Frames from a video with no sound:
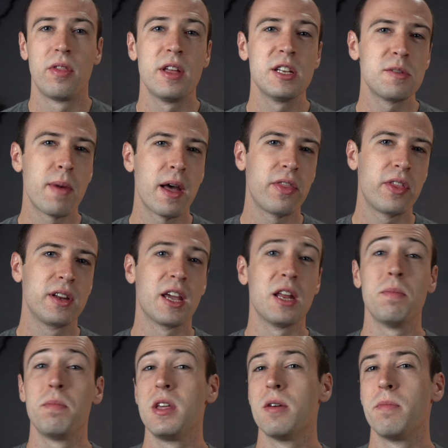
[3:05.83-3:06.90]
This method
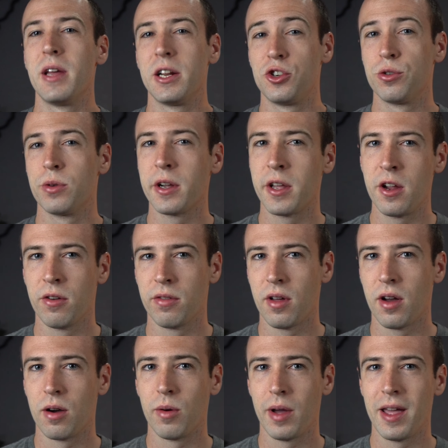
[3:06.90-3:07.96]
can be a bit trickier
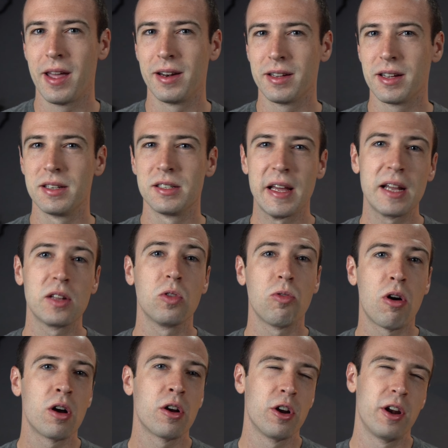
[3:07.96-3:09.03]
though and can take
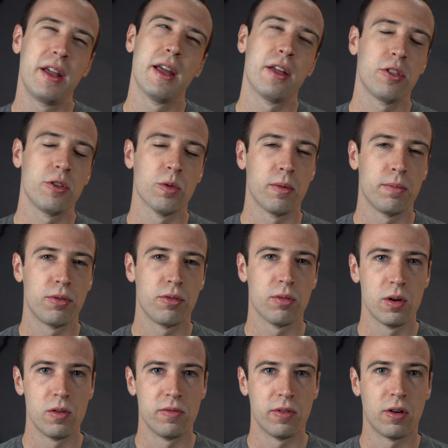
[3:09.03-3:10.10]
longer to get through
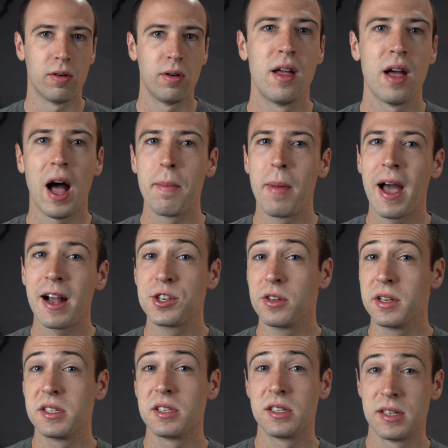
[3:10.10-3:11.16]
approval. I'm
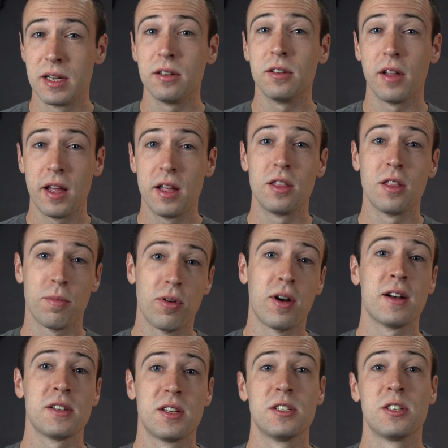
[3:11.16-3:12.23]
actually still in the
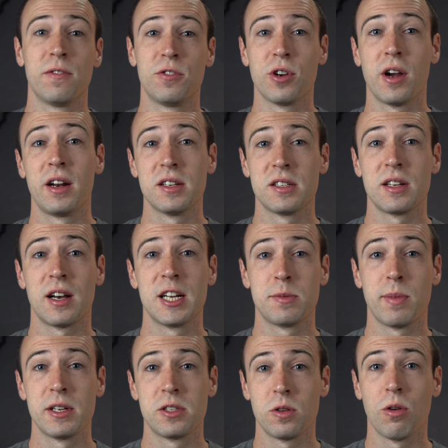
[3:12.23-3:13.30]
process of trying to size
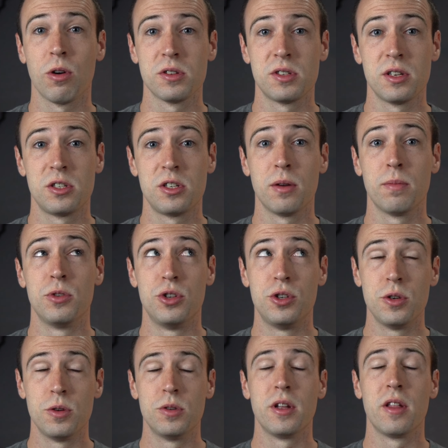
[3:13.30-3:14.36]
my solar system
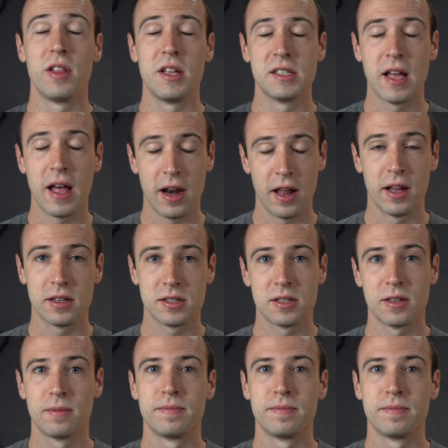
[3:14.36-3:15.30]
due to these headaches.